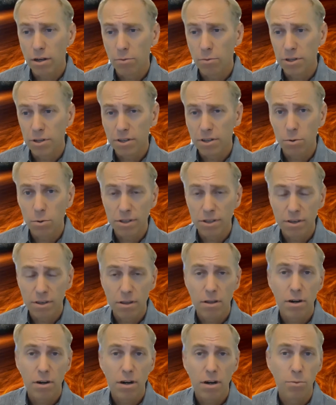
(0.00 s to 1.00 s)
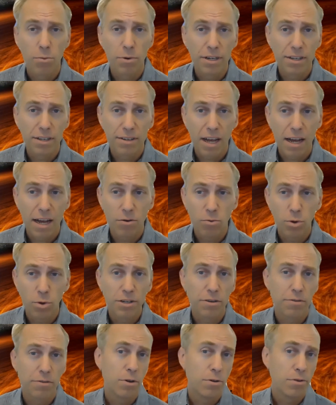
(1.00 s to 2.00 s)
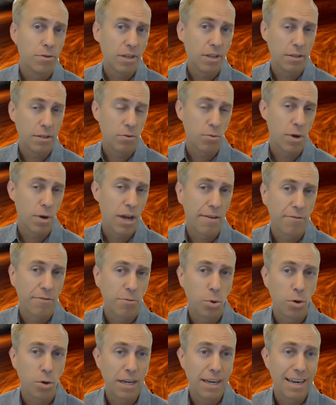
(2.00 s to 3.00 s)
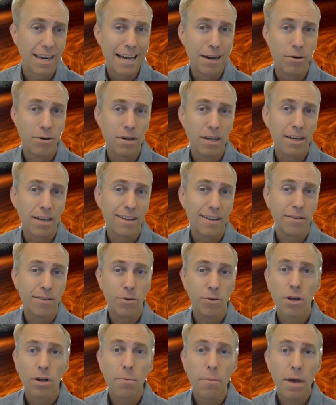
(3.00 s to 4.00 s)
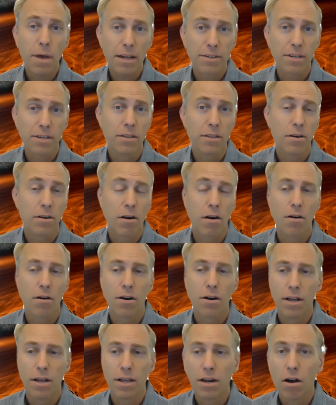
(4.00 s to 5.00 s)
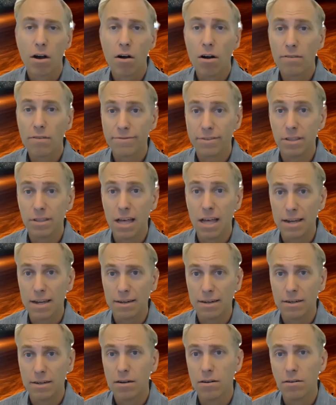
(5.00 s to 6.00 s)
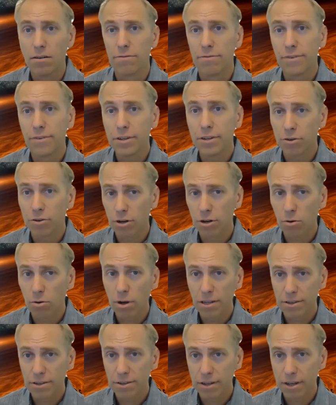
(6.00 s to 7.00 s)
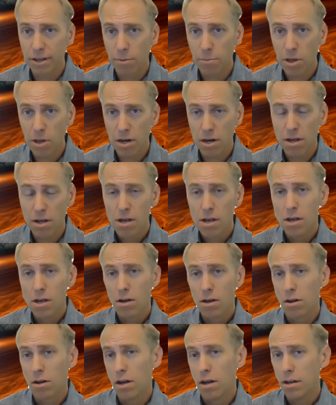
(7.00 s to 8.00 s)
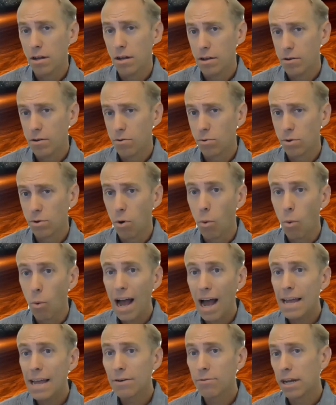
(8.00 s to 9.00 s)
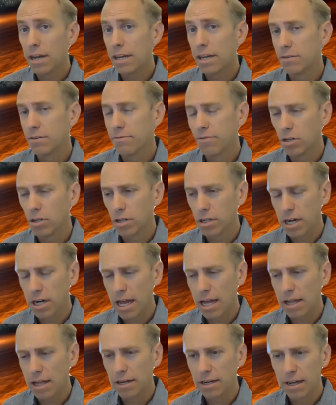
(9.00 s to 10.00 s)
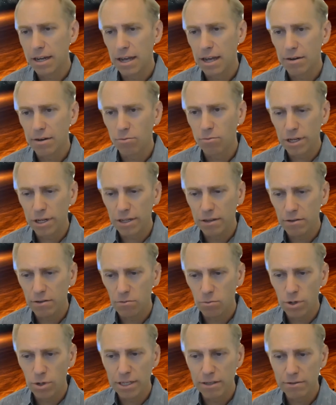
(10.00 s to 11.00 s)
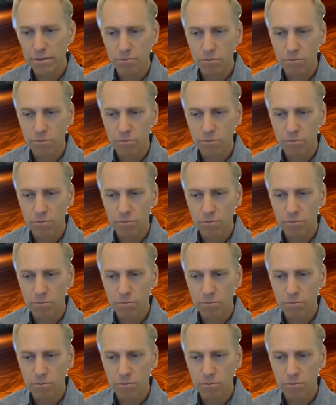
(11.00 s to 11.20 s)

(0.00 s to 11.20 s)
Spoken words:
and we see what's in there, and we decide which of those things we have to put in. Now, as you can imagine, there are an awful lot of feature requests that come in with a wide range of functionality, and we